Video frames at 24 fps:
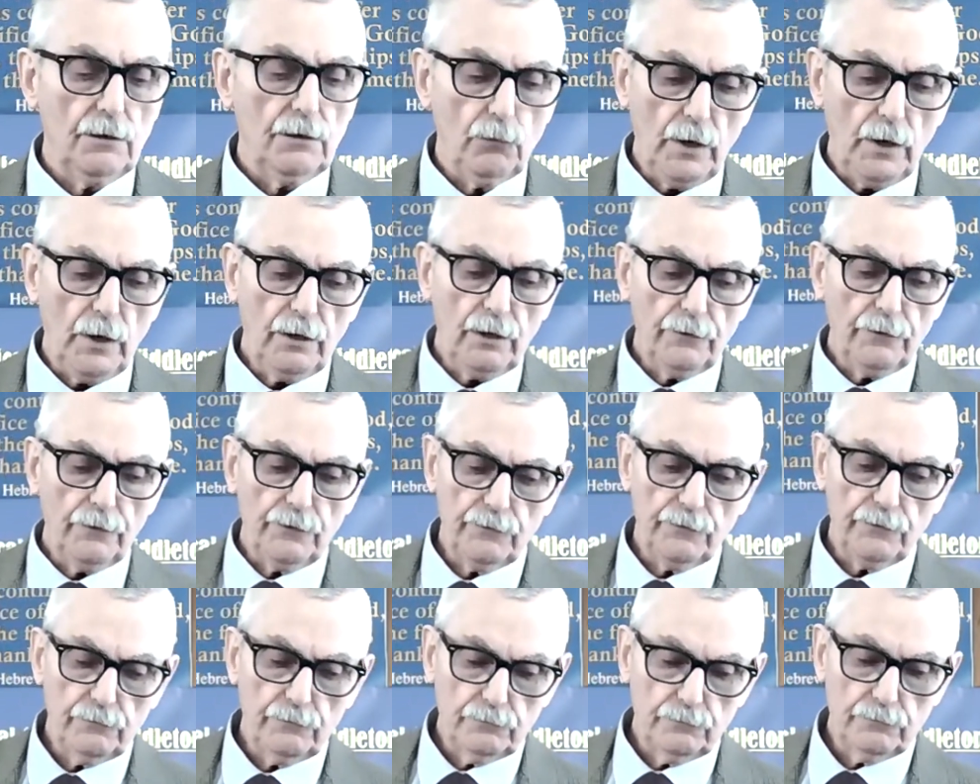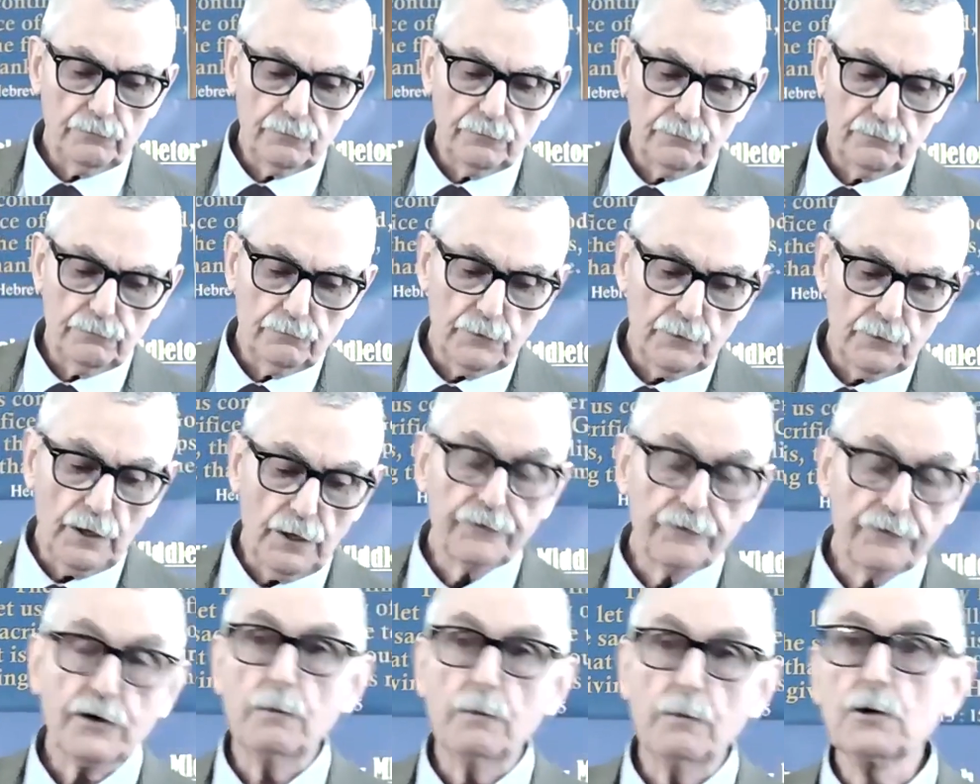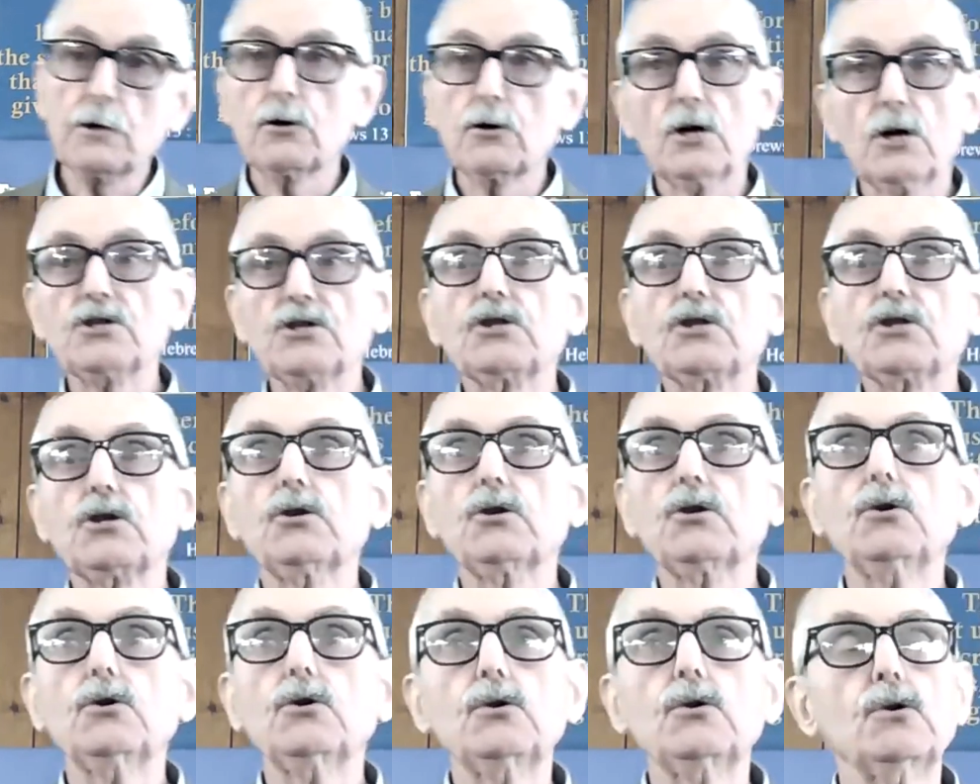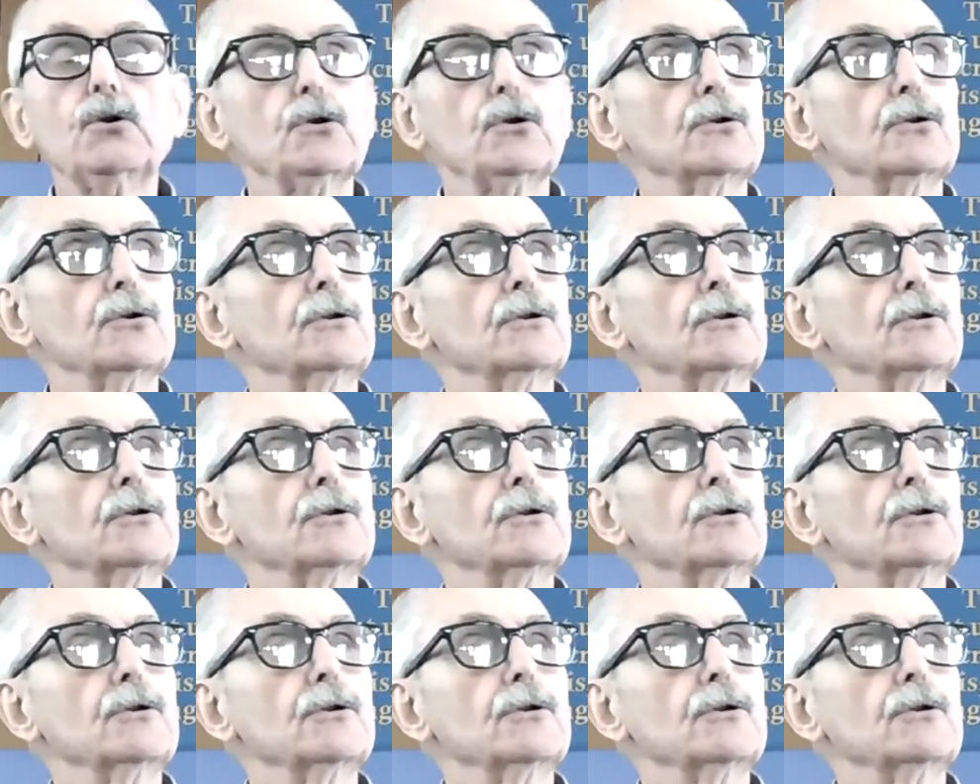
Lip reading: Well, I've come across two